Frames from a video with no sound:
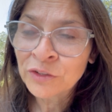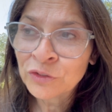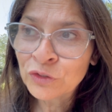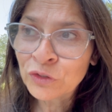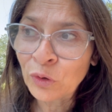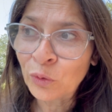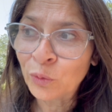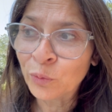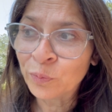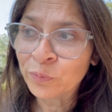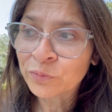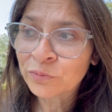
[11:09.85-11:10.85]
So
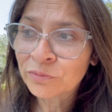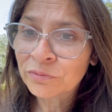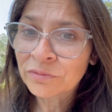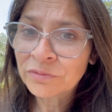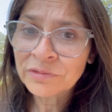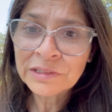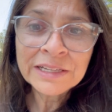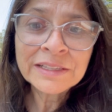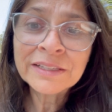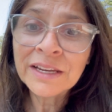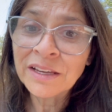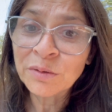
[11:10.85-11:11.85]

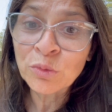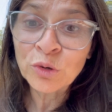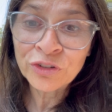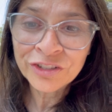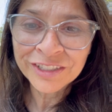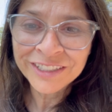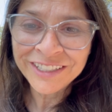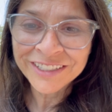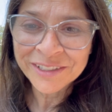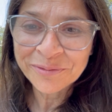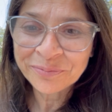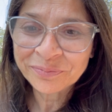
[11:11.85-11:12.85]
let's take emotional eating.